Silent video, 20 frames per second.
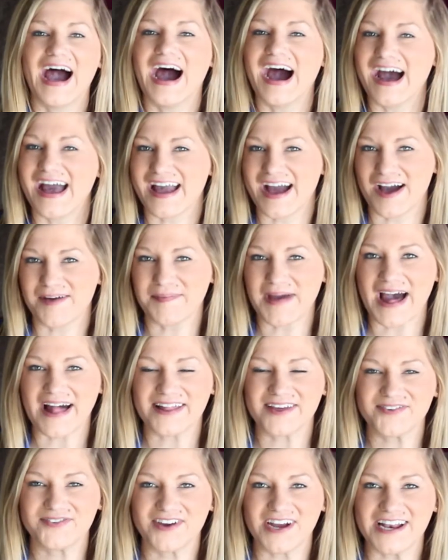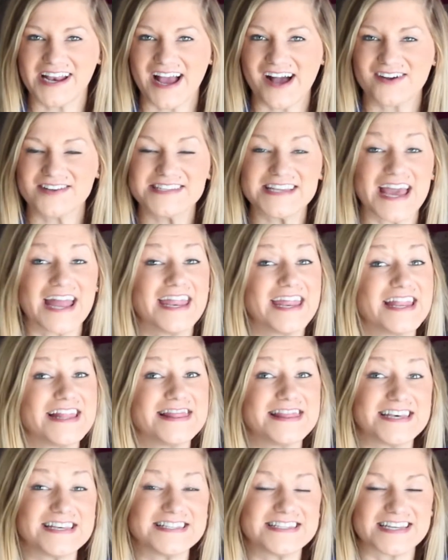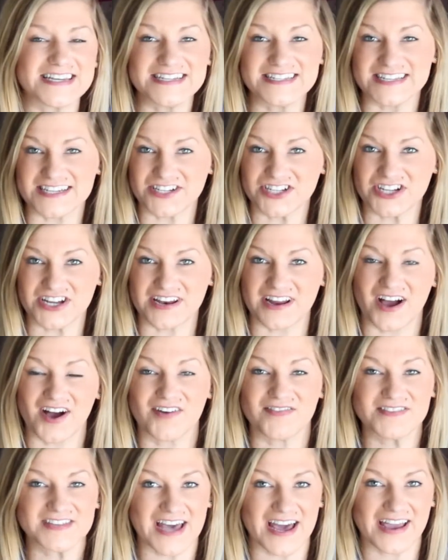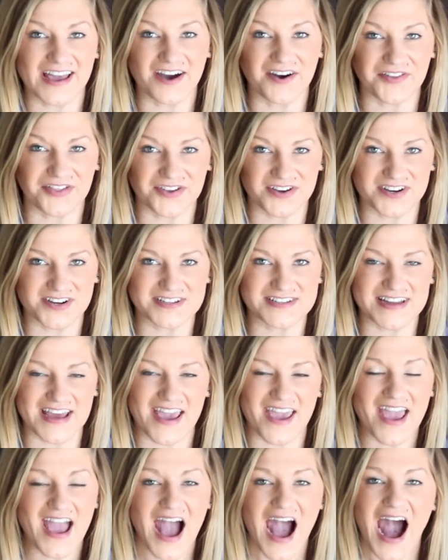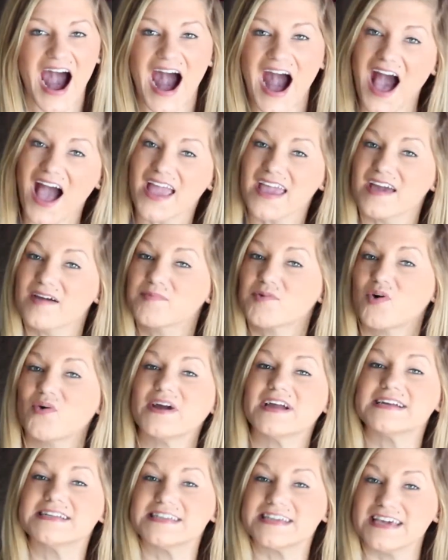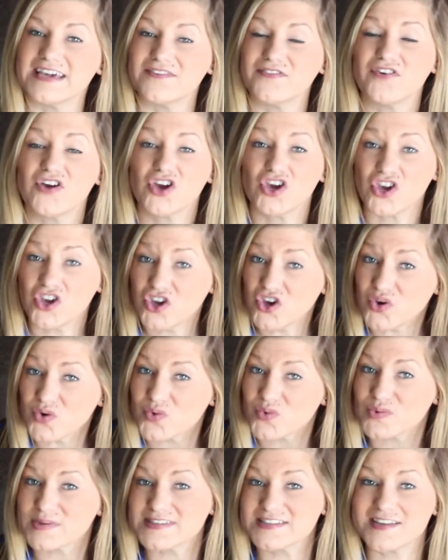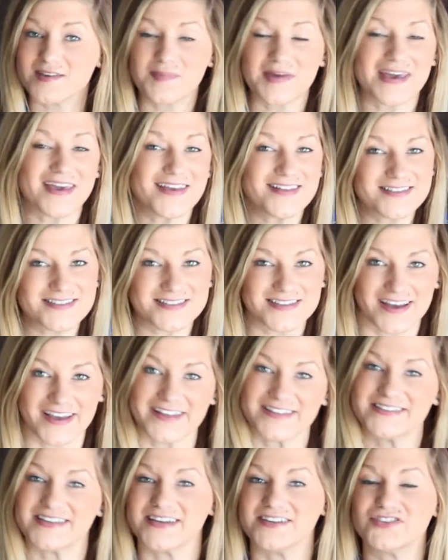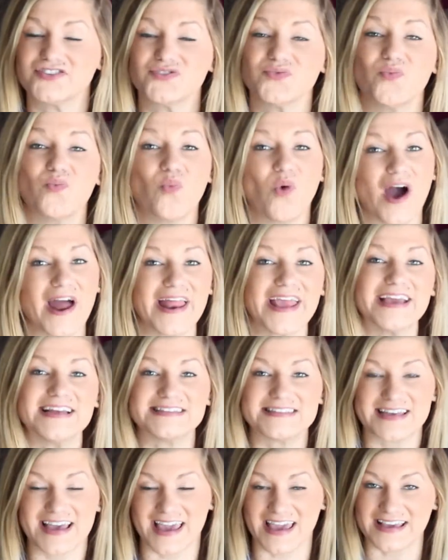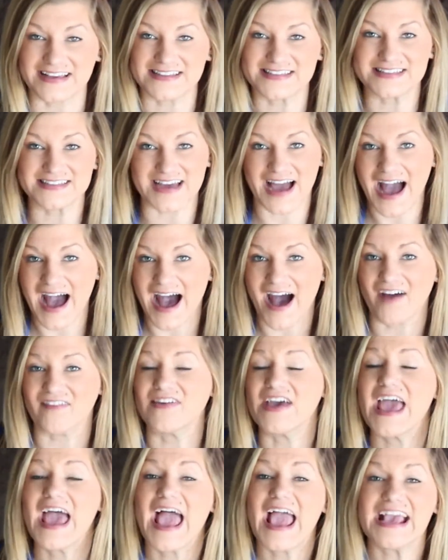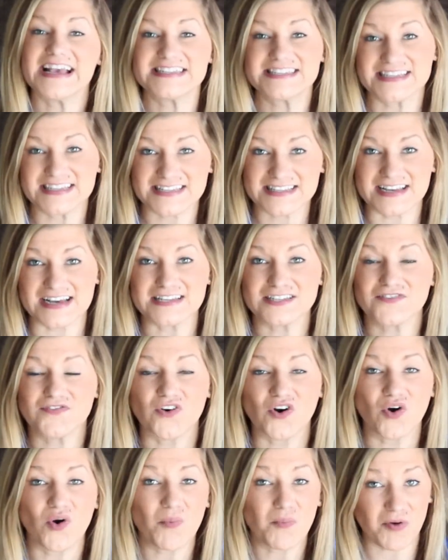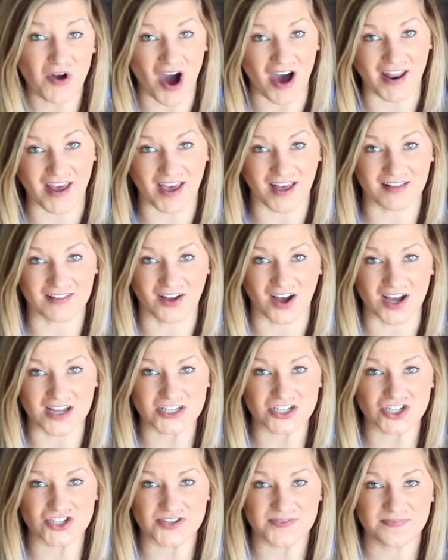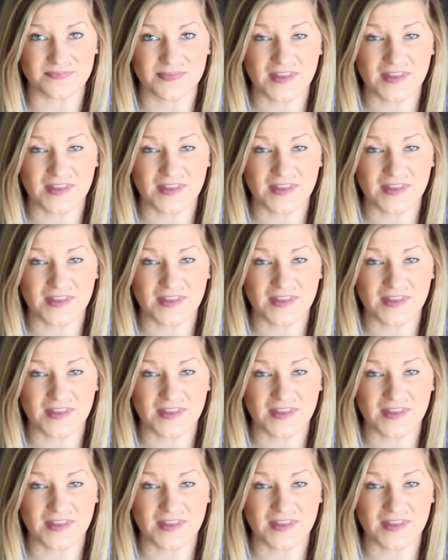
Hi, I'm Allie Rittenhouse, and in this edition of Tech Out Thursday, I am going to give you some insights into what it takes to have a successful product launch.